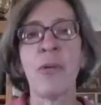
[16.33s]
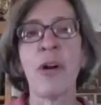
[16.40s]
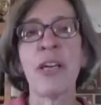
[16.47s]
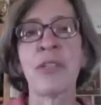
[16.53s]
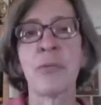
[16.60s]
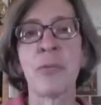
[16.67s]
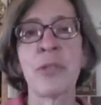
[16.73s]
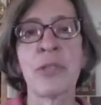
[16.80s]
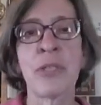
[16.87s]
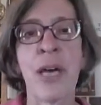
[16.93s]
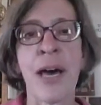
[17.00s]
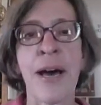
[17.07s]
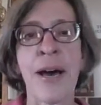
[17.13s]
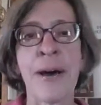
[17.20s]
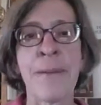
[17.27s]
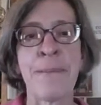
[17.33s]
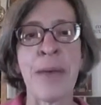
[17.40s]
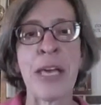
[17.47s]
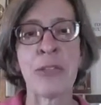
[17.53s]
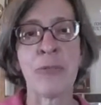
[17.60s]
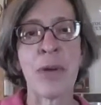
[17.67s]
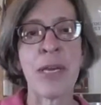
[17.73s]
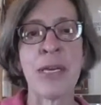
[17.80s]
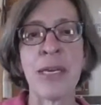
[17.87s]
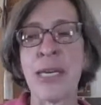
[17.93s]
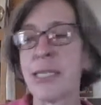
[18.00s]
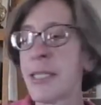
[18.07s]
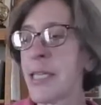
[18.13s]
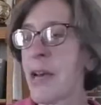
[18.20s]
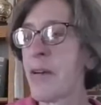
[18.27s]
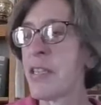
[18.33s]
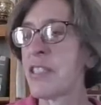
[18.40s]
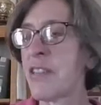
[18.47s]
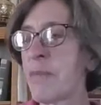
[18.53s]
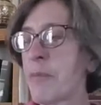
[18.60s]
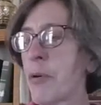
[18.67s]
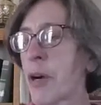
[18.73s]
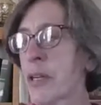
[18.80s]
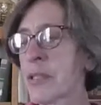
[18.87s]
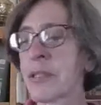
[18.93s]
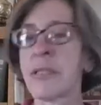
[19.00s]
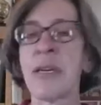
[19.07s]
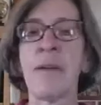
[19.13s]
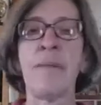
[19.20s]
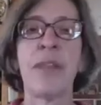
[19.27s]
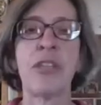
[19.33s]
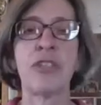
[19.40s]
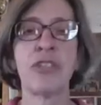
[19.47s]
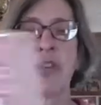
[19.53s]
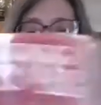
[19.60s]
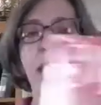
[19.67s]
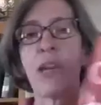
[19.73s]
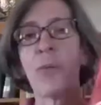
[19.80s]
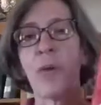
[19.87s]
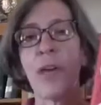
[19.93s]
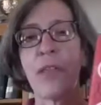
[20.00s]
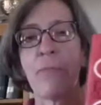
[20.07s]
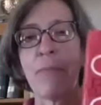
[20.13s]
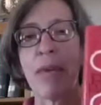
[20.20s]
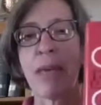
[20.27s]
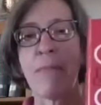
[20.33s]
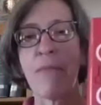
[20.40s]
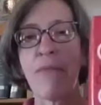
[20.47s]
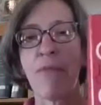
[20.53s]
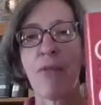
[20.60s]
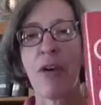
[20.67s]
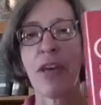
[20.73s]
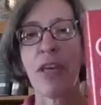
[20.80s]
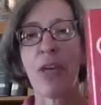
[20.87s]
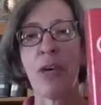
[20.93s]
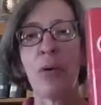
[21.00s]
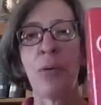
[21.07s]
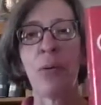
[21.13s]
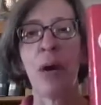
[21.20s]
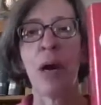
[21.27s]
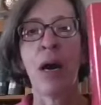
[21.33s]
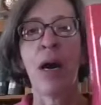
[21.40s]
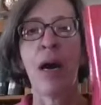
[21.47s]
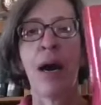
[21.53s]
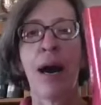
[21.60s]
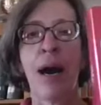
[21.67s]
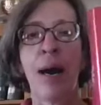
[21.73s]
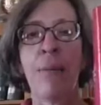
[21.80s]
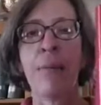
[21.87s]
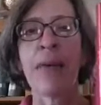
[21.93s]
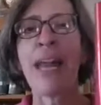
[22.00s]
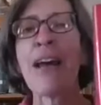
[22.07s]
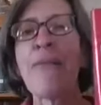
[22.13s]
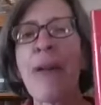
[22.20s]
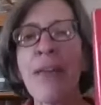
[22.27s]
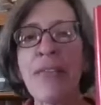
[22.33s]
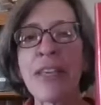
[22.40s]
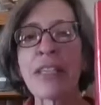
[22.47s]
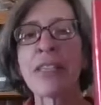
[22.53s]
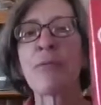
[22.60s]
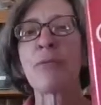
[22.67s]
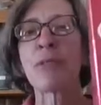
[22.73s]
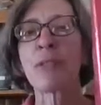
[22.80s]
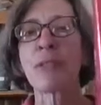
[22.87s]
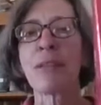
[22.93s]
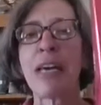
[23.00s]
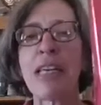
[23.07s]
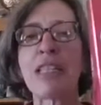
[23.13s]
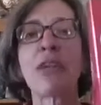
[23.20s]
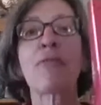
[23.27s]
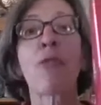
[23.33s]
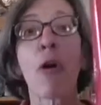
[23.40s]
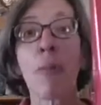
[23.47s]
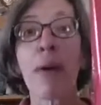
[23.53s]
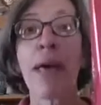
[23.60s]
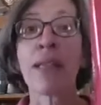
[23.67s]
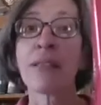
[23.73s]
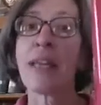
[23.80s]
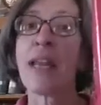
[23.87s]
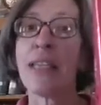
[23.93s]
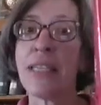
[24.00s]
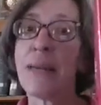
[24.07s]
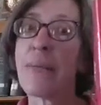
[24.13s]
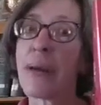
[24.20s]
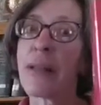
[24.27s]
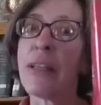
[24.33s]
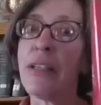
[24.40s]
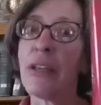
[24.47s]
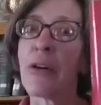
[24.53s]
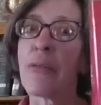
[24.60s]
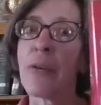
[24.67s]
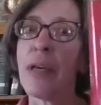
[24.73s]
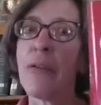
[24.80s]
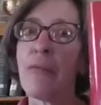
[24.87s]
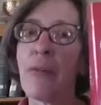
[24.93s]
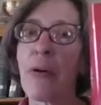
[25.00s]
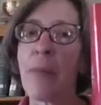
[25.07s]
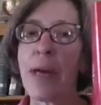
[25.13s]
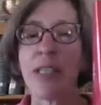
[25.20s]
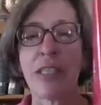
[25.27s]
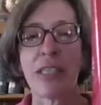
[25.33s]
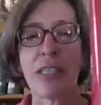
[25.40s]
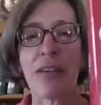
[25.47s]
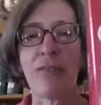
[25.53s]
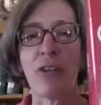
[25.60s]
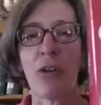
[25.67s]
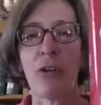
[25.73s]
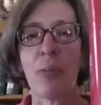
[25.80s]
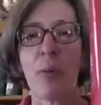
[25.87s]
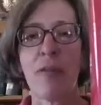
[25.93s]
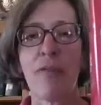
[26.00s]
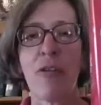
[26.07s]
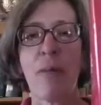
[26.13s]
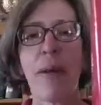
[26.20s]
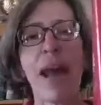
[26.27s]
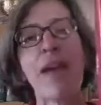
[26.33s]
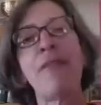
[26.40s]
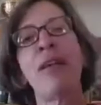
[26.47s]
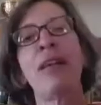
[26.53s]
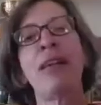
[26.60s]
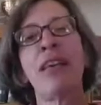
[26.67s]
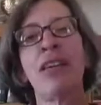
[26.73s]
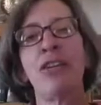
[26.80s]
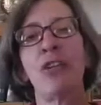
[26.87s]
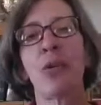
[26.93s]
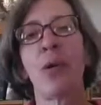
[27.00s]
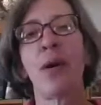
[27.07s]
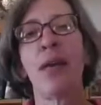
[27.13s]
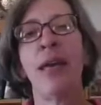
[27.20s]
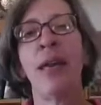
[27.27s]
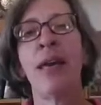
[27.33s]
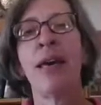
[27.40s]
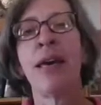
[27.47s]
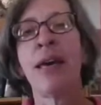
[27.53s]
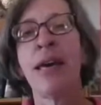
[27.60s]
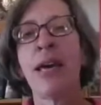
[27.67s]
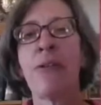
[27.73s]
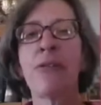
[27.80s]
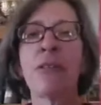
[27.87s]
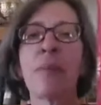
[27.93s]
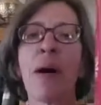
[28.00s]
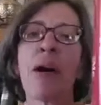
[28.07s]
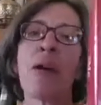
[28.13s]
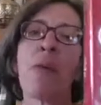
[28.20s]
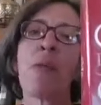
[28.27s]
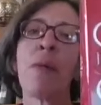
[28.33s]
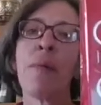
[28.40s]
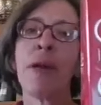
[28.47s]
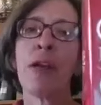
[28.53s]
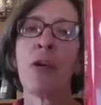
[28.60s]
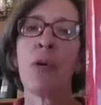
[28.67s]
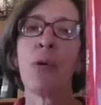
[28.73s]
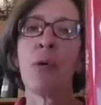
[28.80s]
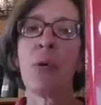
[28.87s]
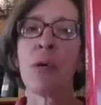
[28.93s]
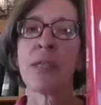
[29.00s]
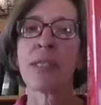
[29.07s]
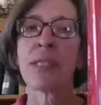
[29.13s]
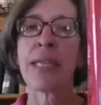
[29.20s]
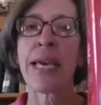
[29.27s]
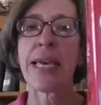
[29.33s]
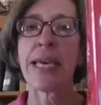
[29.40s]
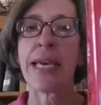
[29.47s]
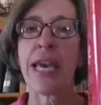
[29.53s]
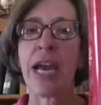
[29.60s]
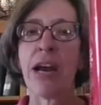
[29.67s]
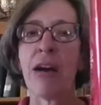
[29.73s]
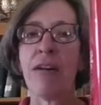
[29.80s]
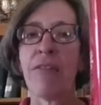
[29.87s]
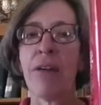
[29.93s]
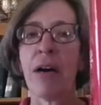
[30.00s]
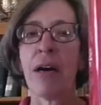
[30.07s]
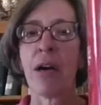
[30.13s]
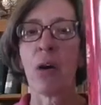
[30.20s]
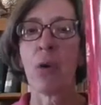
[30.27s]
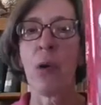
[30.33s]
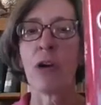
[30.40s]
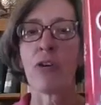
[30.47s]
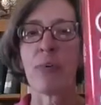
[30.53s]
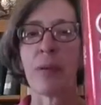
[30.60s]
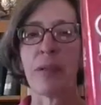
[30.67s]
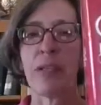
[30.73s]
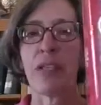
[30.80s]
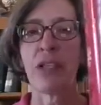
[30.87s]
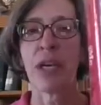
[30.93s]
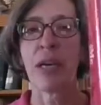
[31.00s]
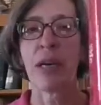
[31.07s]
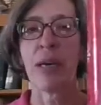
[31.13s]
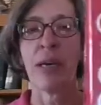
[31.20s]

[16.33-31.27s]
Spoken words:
Moyes has written a series of books that started with Me Before You. And I read this, it's a romance, and I typically don't read romances, I've told you before, but I really enjoyed it. It was about a woman who was taking care of a quadriplegic